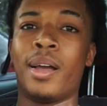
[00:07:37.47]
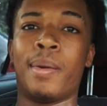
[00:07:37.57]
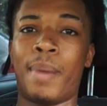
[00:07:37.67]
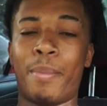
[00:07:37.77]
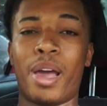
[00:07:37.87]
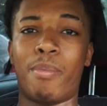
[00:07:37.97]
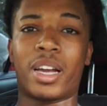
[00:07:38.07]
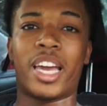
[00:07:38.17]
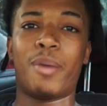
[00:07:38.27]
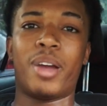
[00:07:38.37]
My bad, my
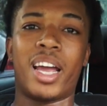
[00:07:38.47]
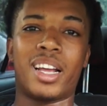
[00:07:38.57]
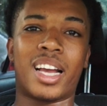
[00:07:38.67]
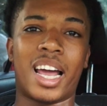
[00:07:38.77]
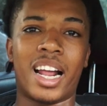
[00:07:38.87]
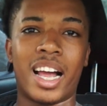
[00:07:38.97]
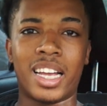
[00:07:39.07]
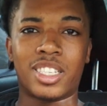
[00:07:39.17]
camera got hot,